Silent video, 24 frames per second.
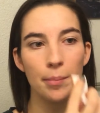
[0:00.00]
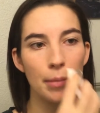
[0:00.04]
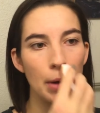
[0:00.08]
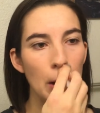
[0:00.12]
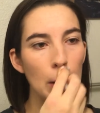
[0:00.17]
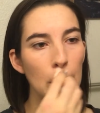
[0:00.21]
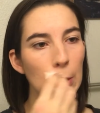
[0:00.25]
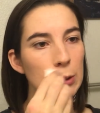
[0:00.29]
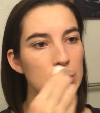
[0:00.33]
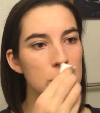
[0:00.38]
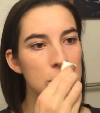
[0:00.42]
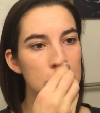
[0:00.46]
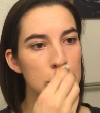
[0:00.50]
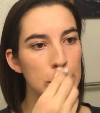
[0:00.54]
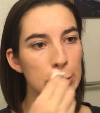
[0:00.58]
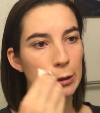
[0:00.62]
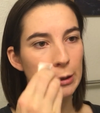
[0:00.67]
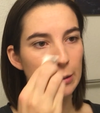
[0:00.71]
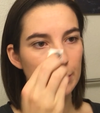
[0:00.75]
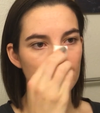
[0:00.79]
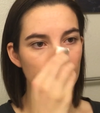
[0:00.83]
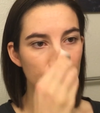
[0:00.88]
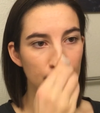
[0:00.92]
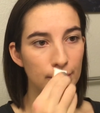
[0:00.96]
most
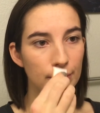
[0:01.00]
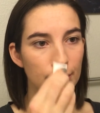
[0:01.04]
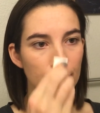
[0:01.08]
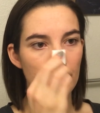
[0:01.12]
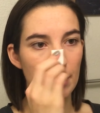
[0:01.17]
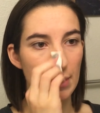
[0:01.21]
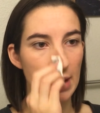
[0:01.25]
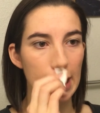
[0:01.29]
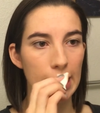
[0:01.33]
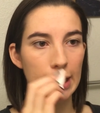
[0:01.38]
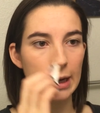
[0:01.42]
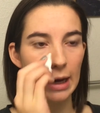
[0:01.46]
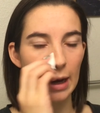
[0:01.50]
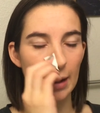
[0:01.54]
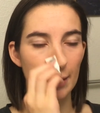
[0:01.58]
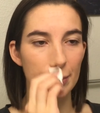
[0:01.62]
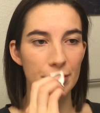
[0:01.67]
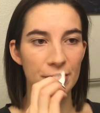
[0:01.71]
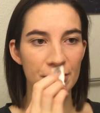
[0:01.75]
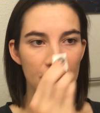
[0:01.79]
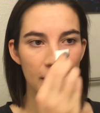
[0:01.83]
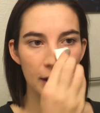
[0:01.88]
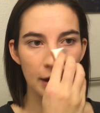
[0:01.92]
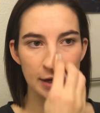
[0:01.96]

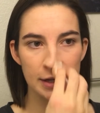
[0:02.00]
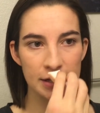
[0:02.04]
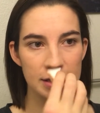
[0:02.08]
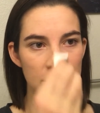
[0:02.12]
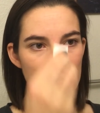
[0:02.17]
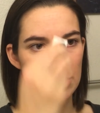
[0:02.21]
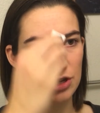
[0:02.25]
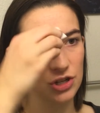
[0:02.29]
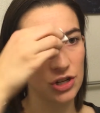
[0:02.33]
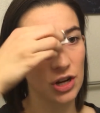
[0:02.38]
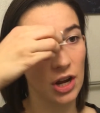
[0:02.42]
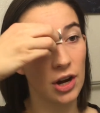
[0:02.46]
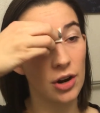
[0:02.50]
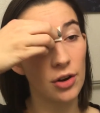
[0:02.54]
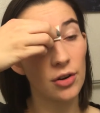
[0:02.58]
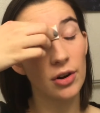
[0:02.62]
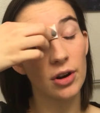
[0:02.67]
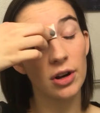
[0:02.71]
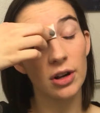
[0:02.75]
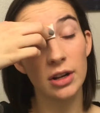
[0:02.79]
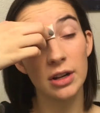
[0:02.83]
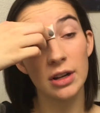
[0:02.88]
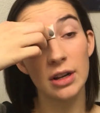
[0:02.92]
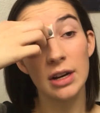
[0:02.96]
makeup things in
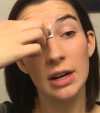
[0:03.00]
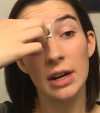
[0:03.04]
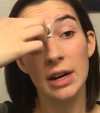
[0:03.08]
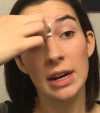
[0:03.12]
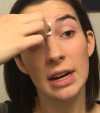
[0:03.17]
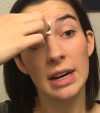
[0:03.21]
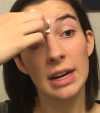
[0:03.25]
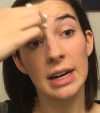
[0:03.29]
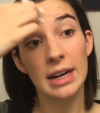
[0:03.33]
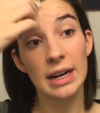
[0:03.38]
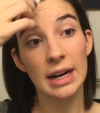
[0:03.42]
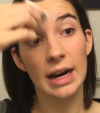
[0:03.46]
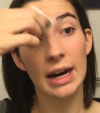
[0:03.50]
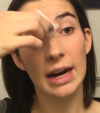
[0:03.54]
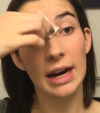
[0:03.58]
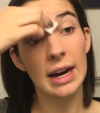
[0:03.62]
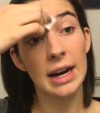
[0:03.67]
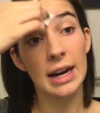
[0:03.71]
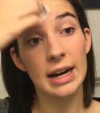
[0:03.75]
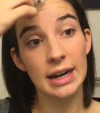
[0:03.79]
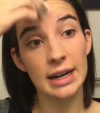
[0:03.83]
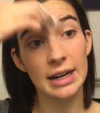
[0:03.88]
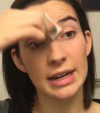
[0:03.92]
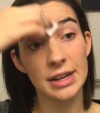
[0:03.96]
general,
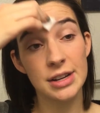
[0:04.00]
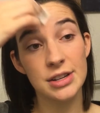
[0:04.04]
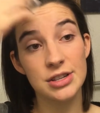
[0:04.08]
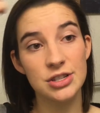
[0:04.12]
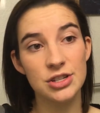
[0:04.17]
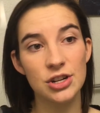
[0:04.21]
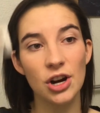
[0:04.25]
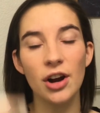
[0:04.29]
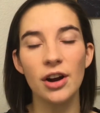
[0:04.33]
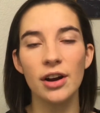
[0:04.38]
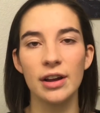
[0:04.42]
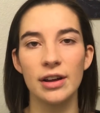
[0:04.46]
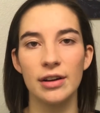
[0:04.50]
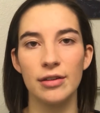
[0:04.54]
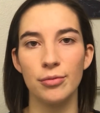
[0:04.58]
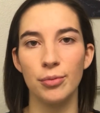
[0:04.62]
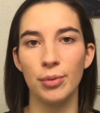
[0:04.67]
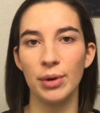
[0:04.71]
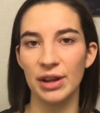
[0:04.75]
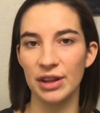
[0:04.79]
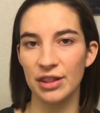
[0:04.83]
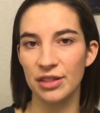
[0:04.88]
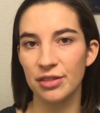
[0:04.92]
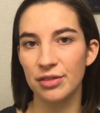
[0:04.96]

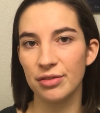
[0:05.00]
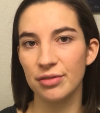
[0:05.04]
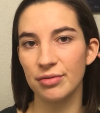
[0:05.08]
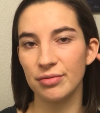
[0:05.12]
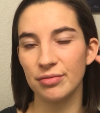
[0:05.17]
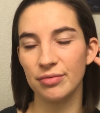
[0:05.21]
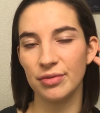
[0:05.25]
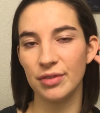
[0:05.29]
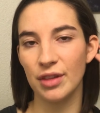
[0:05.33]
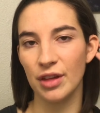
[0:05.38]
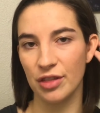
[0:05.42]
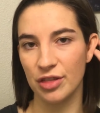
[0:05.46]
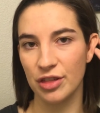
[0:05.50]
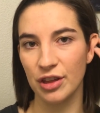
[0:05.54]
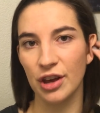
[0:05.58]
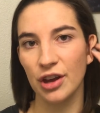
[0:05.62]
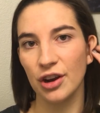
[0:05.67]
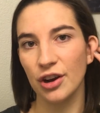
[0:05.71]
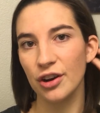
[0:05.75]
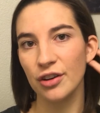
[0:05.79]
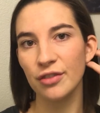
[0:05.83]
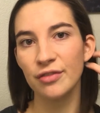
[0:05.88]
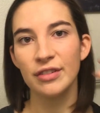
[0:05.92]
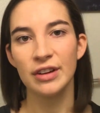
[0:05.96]
started with the
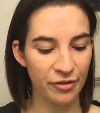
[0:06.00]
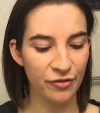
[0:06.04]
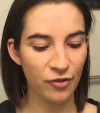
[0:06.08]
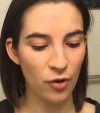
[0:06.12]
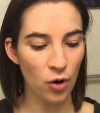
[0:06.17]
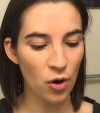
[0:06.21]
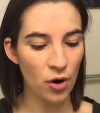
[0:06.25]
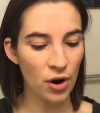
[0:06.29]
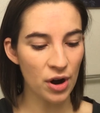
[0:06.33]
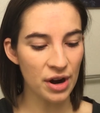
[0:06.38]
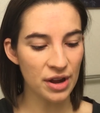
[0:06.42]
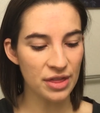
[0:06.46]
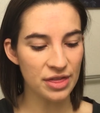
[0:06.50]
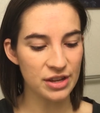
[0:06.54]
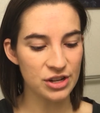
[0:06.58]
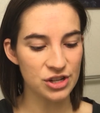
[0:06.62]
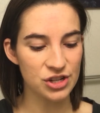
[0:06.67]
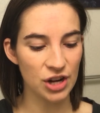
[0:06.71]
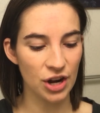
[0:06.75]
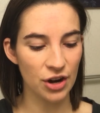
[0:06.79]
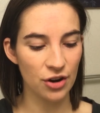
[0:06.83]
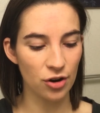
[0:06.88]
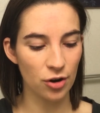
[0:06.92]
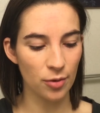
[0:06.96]
theater. Before the
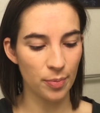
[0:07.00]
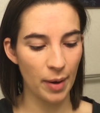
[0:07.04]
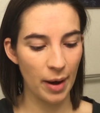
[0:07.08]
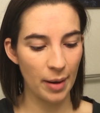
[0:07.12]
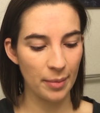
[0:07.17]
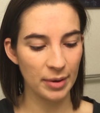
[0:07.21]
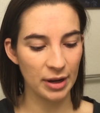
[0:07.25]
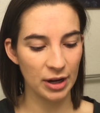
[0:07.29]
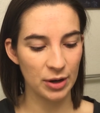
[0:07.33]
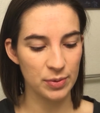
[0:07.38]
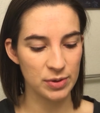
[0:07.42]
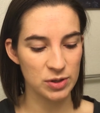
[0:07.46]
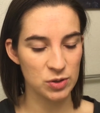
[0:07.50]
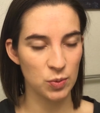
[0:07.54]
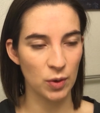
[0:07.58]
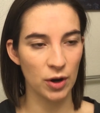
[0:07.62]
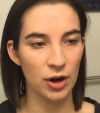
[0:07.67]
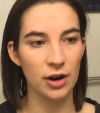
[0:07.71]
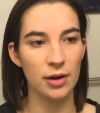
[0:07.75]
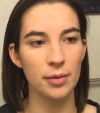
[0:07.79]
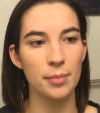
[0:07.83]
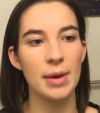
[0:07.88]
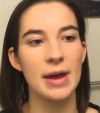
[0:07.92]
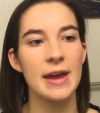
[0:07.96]
general public was
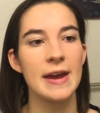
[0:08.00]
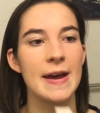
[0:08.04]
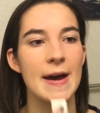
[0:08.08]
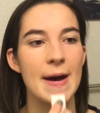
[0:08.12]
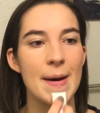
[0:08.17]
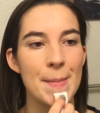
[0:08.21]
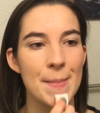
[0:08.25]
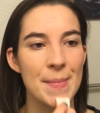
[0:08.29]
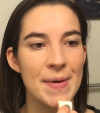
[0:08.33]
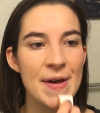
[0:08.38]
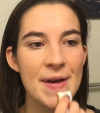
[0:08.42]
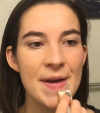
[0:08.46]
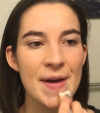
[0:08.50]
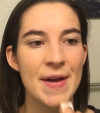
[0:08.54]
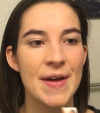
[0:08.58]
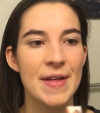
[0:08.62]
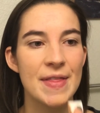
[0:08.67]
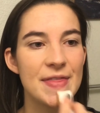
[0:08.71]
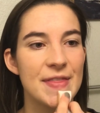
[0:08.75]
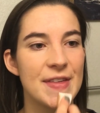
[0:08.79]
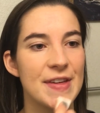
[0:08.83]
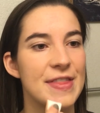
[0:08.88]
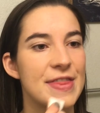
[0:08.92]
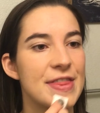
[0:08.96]
wearing makeup,
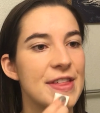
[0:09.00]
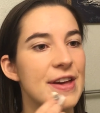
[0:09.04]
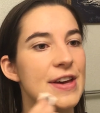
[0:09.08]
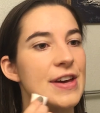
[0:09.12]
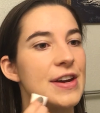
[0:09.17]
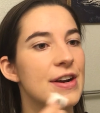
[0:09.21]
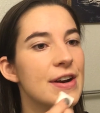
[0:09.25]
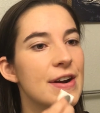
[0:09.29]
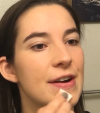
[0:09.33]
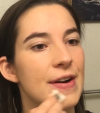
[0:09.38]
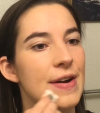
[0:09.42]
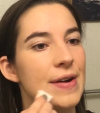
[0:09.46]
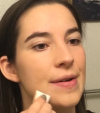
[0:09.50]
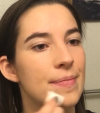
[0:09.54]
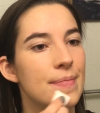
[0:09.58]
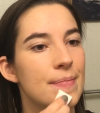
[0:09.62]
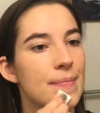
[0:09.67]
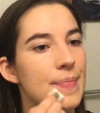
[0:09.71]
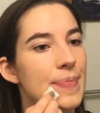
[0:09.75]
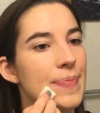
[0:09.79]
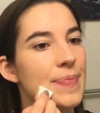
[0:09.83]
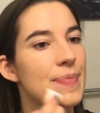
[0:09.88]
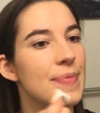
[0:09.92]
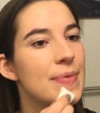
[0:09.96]
the theater,
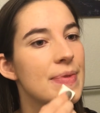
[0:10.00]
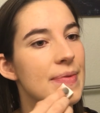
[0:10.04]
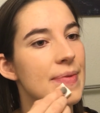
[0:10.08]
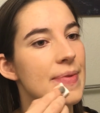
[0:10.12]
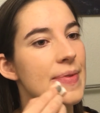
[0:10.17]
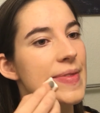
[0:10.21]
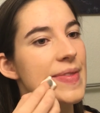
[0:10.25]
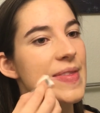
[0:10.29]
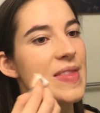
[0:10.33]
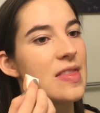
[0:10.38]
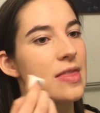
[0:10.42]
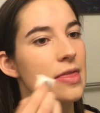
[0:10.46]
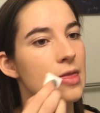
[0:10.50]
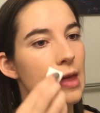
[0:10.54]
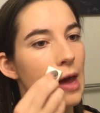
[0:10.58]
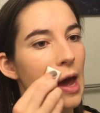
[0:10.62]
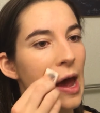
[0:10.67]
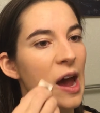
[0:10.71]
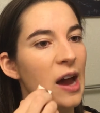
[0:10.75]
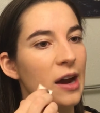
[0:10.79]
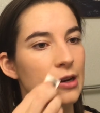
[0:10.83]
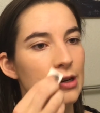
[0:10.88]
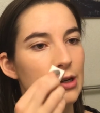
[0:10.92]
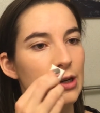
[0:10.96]
the
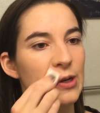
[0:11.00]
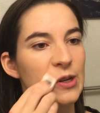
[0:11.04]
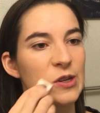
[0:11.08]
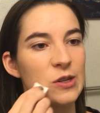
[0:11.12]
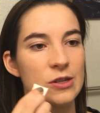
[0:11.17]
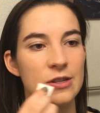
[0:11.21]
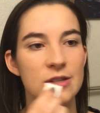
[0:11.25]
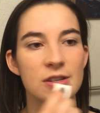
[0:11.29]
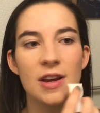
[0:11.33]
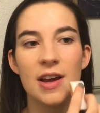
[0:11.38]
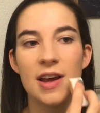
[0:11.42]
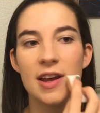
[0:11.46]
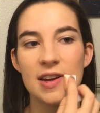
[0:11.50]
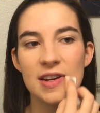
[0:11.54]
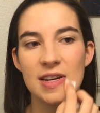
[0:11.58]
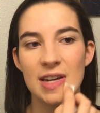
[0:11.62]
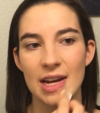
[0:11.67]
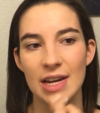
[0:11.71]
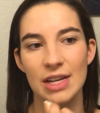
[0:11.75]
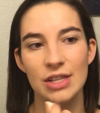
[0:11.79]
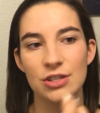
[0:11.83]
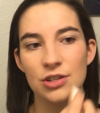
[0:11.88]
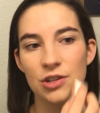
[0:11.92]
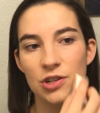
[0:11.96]
actors and
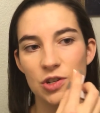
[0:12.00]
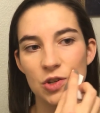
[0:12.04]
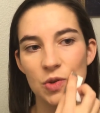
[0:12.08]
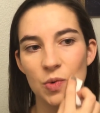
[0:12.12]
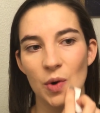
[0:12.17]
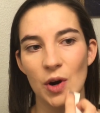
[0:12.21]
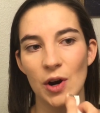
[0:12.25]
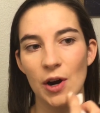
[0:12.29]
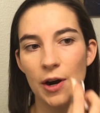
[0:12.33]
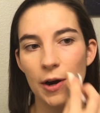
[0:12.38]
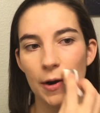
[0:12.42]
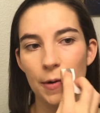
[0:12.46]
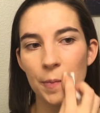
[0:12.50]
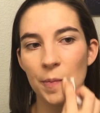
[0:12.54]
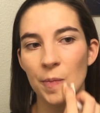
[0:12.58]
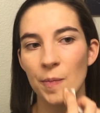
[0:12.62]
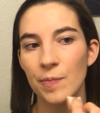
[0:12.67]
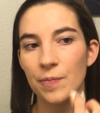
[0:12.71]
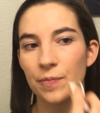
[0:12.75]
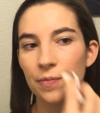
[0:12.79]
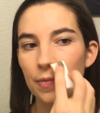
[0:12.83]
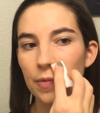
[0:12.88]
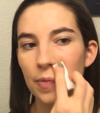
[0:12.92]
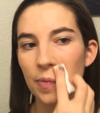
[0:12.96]
dancers were
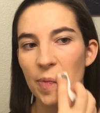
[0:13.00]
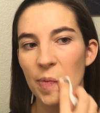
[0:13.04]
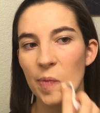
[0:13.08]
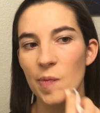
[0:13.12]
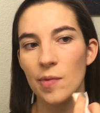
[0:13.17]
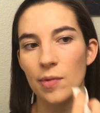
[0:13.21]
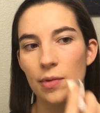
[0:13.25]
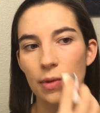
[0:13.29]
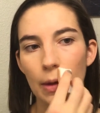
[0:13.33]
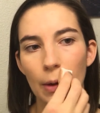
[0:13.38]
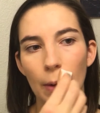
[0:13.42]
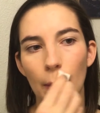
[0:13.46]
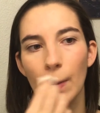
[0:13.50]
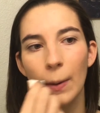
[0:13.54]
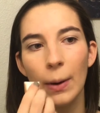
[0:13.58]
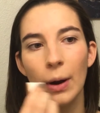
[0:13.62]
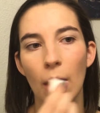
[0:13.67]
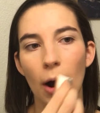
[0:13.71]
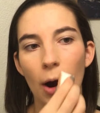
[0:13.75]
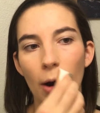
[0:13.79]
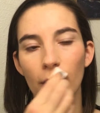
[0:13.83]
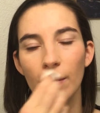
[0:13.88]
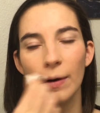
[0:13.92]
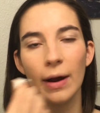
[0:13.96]

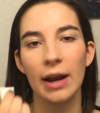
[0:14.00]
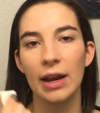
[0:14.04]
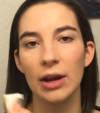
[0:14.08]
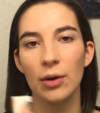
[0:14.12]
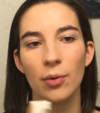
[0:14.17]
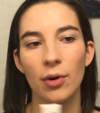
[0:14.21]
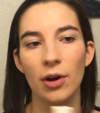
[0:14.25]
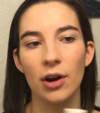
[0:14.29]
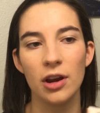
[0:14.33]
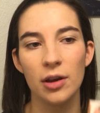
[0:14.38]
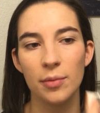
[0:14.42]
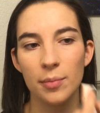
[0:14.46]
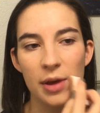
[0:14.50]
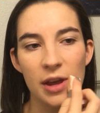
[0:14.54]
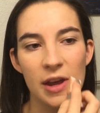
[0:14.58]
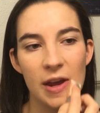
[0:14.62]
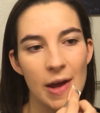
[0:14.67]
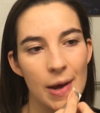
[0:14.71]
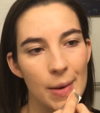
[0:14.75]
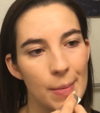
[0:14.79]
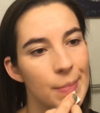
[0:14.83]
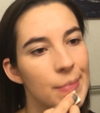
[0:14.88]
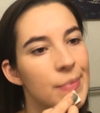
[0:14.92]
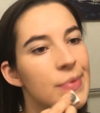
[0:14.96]
already wearing
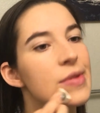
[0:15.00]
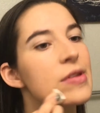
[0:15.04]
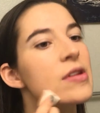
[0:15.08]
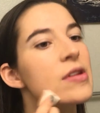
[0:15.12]
makeup.